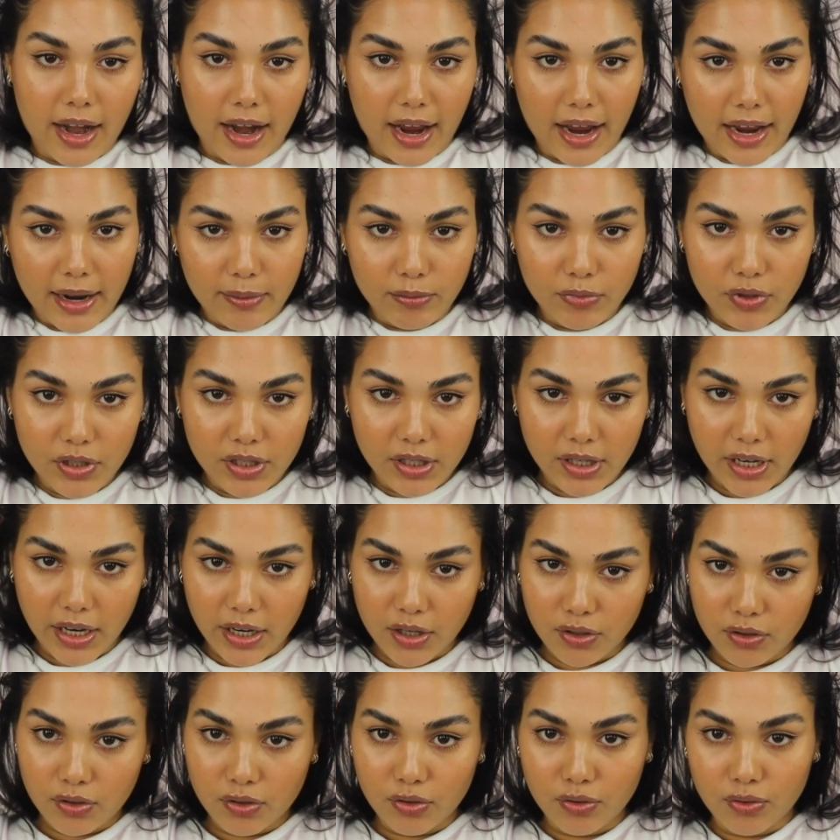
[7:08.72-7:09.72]
and I'm just
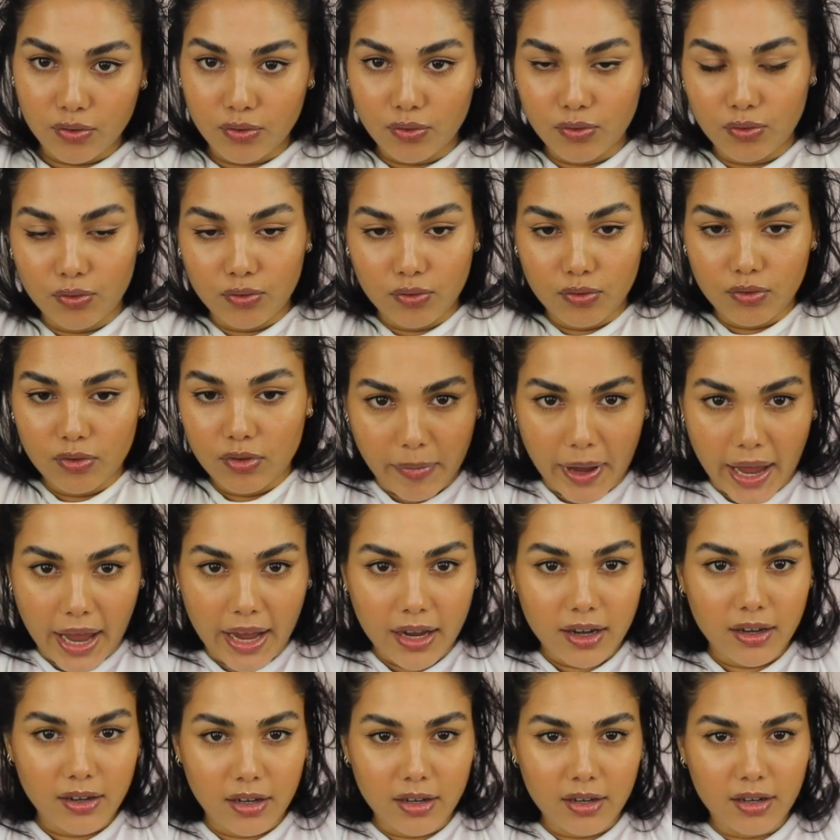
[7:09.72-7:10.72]
going to
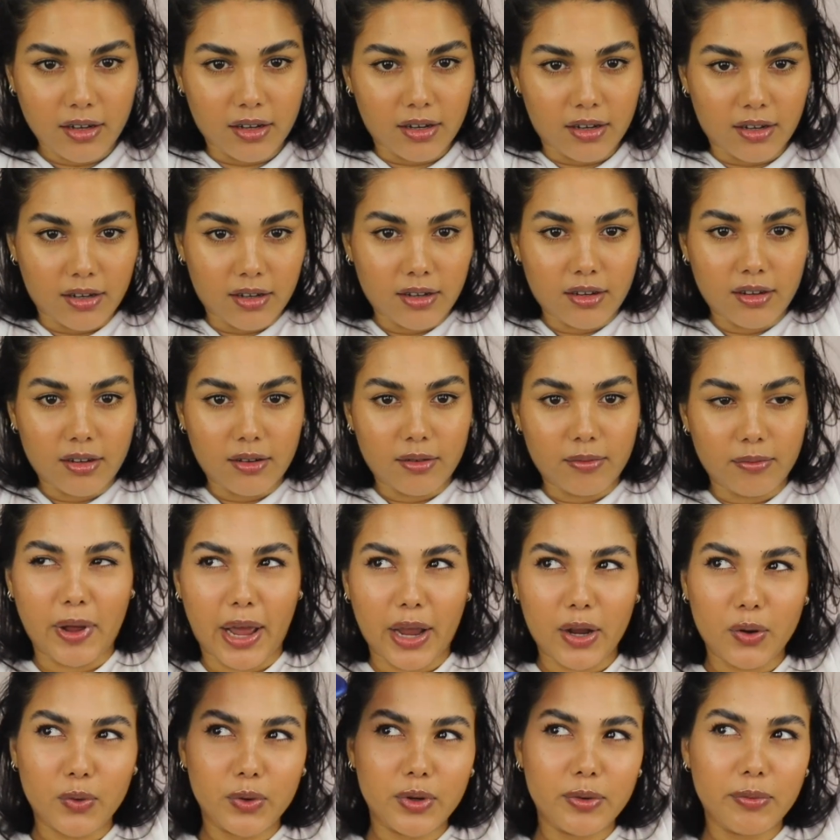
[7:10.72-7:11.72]

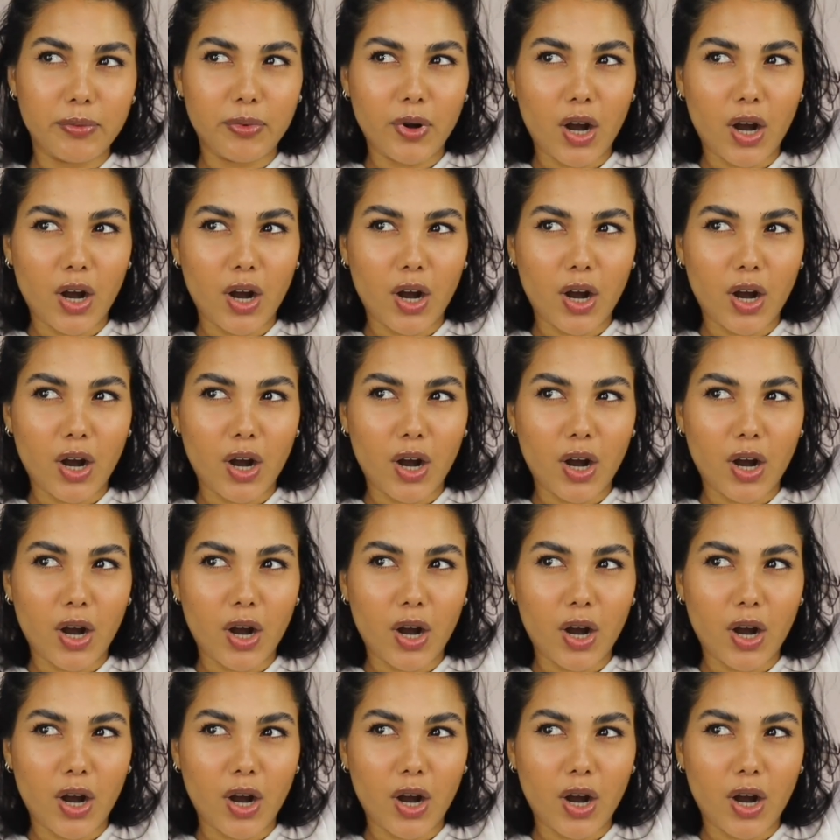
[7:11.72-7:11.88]
backward